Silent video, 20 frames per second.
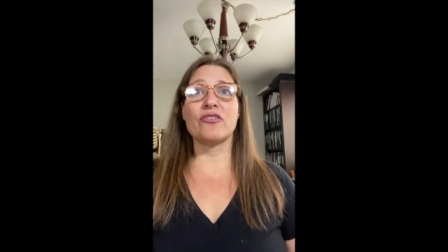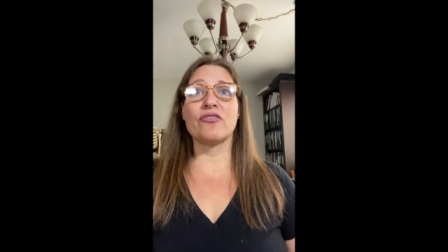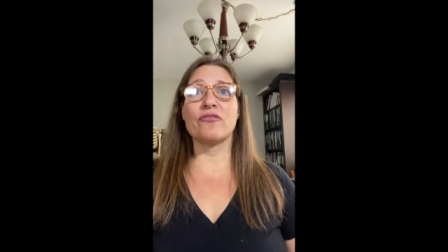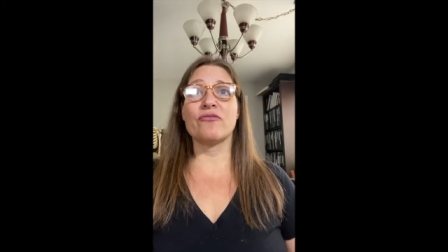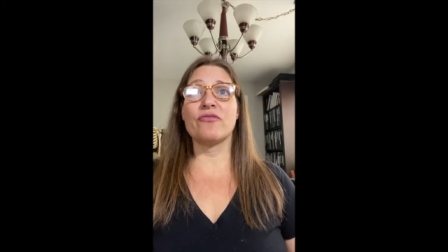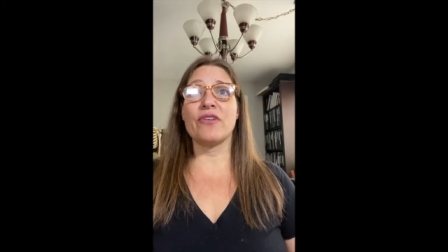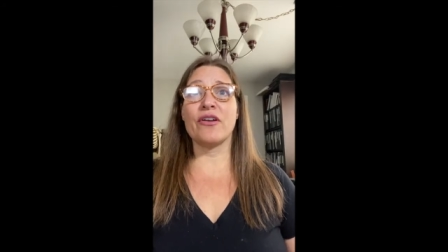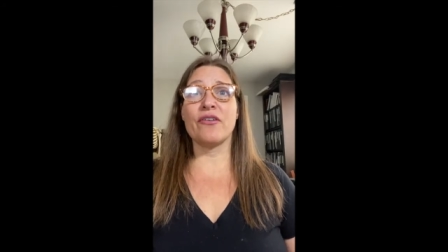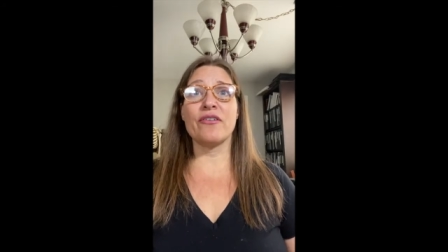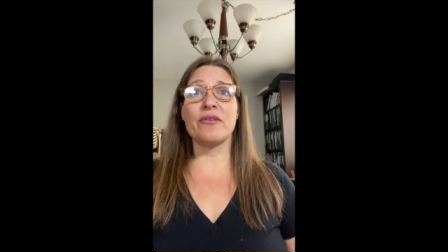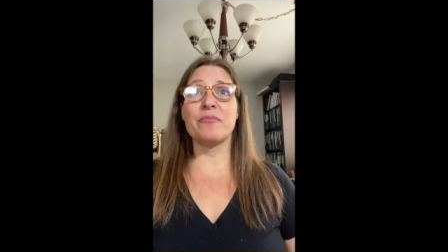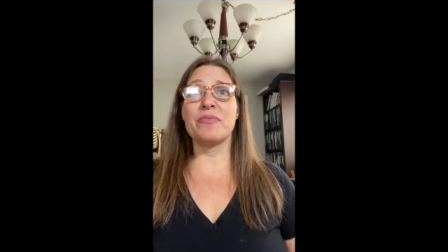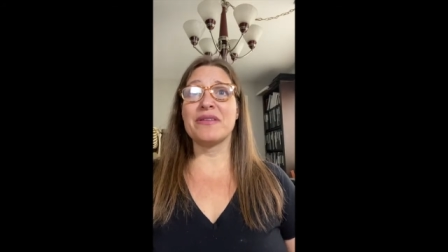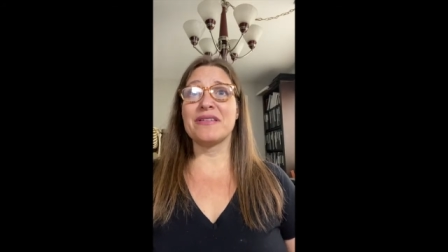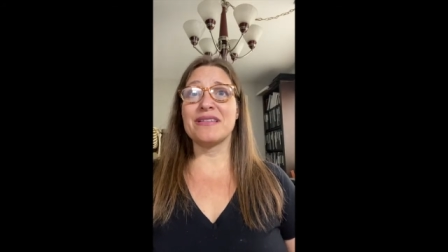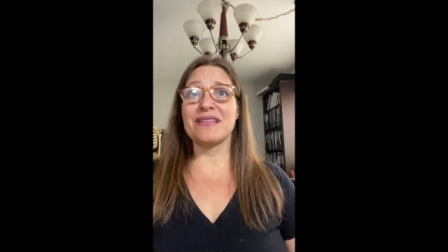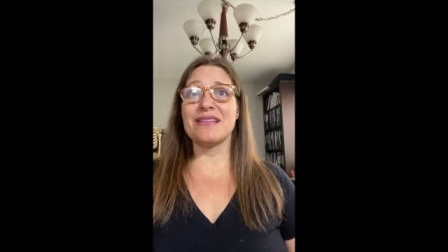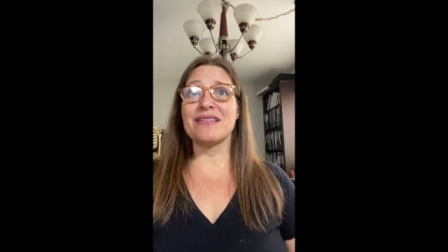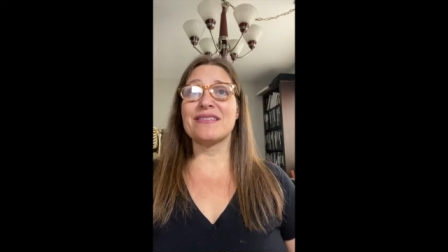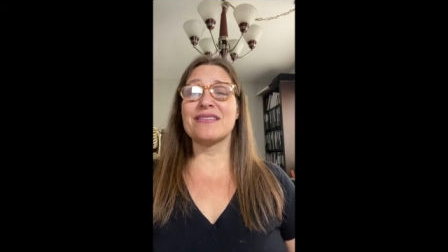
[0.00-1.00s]
your very
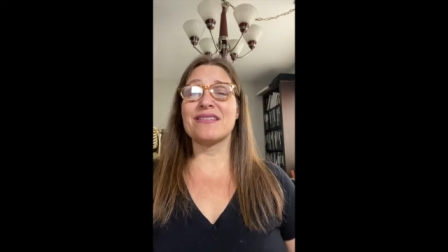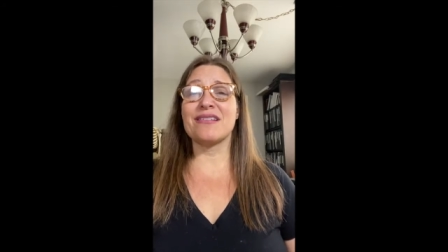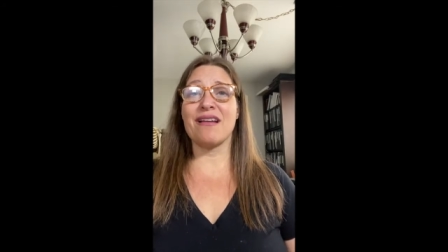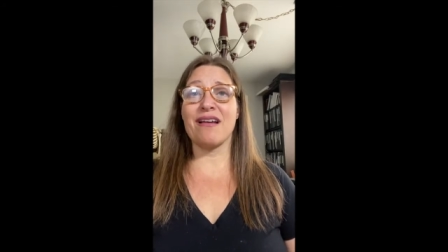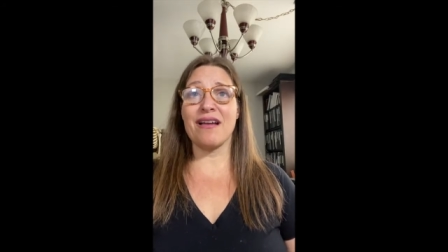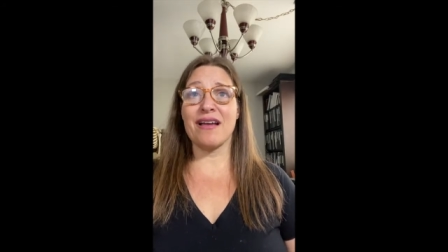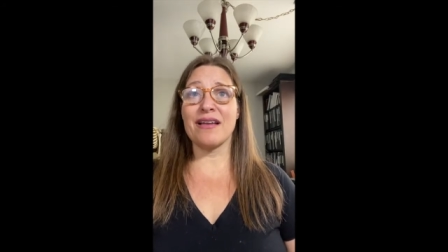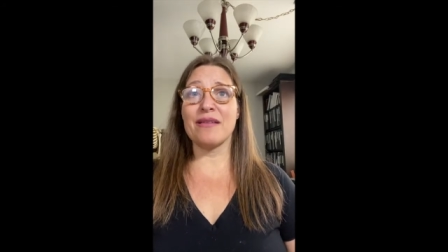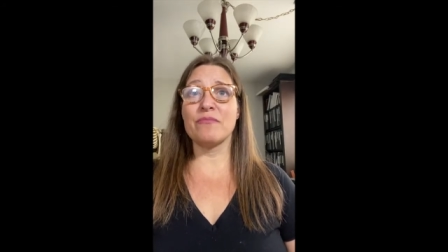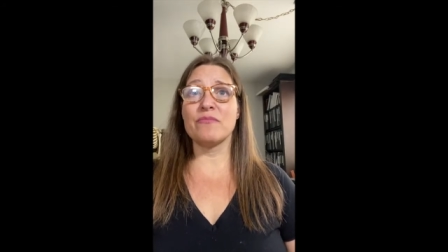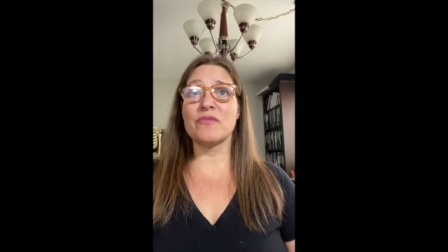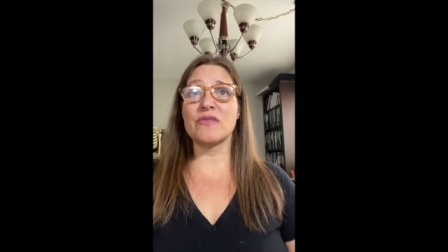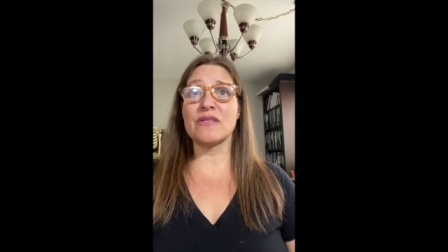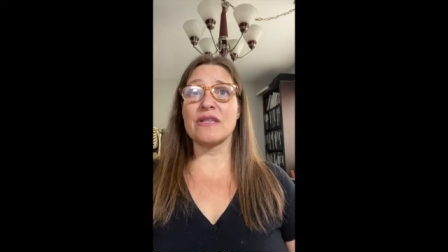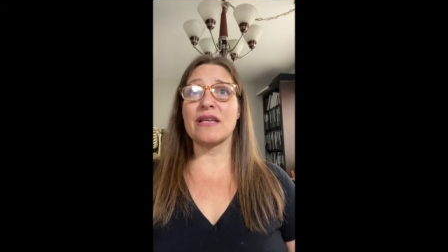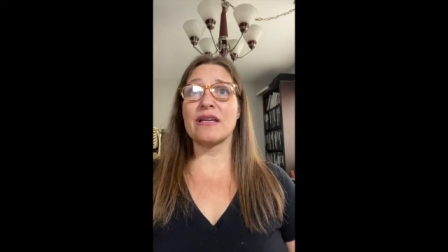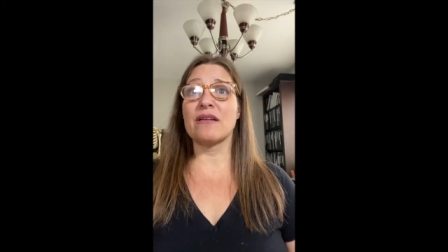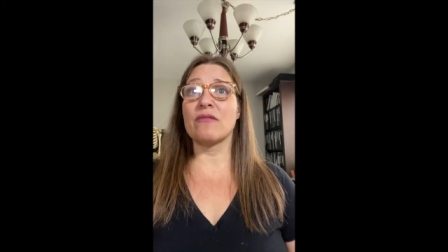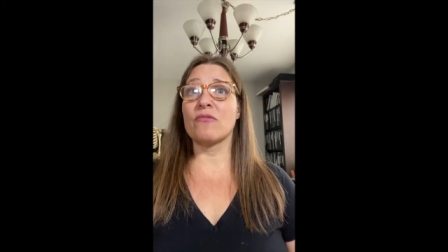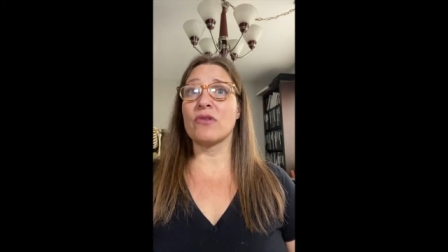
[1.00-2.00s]
busiest times,
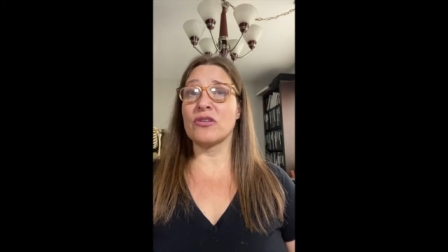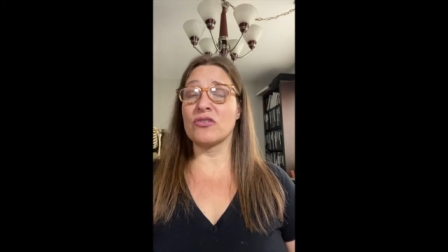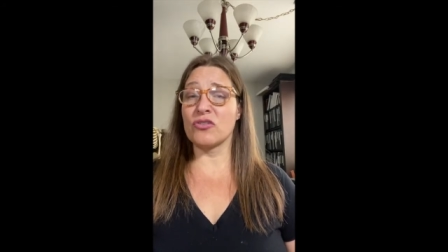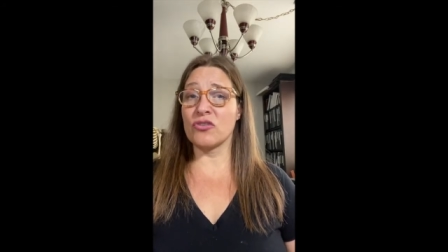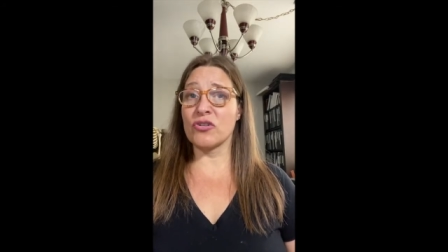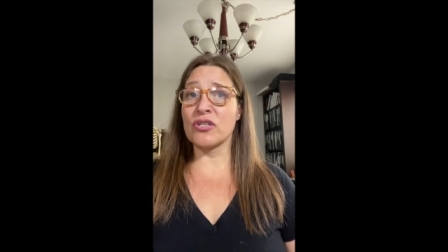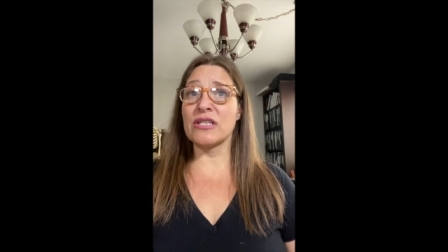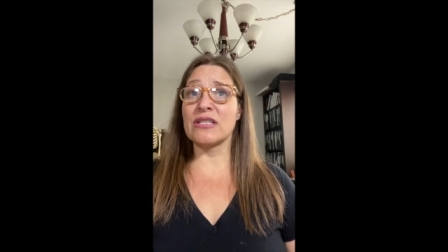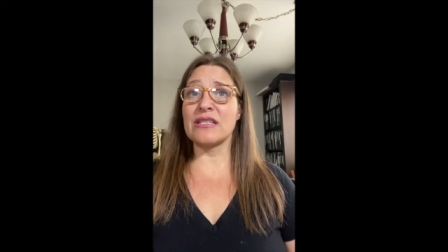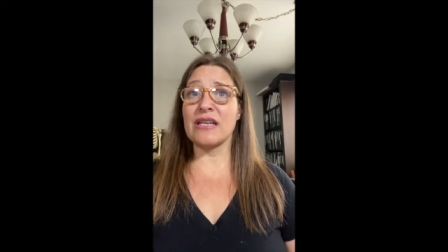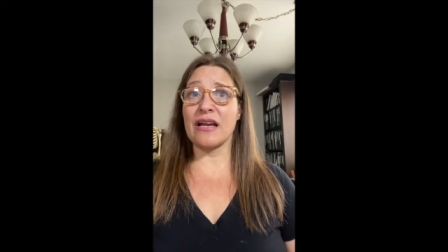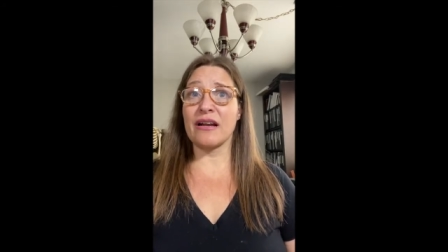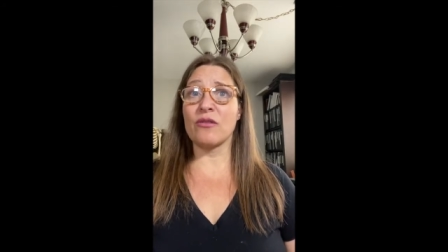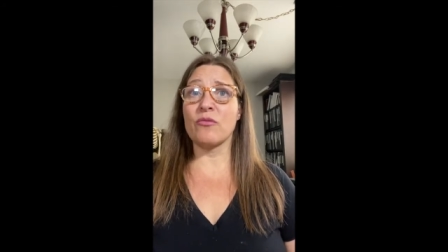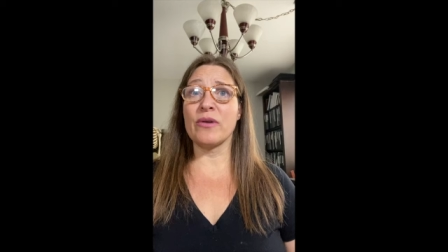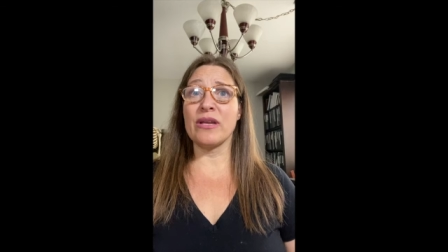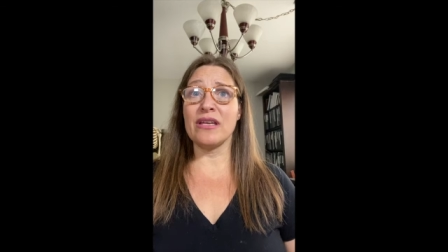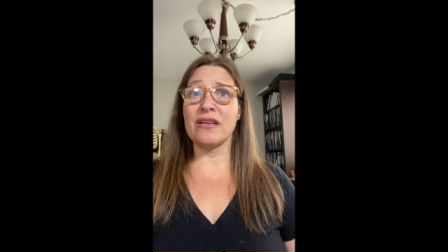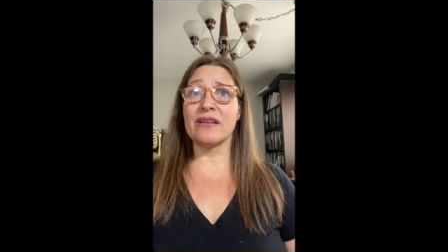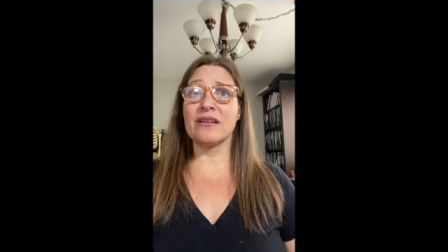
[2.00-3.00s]
like when during
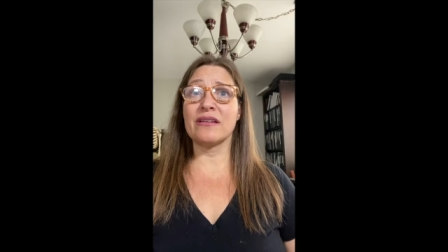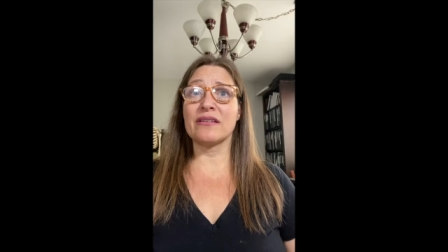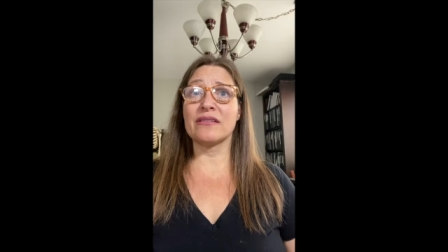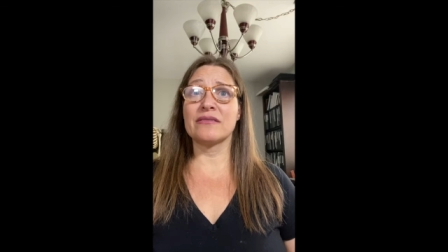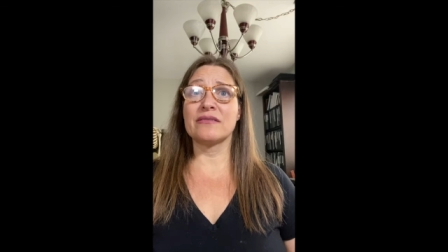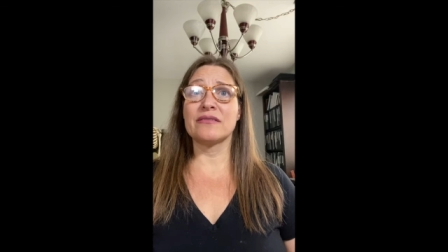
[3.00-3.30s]
tech week,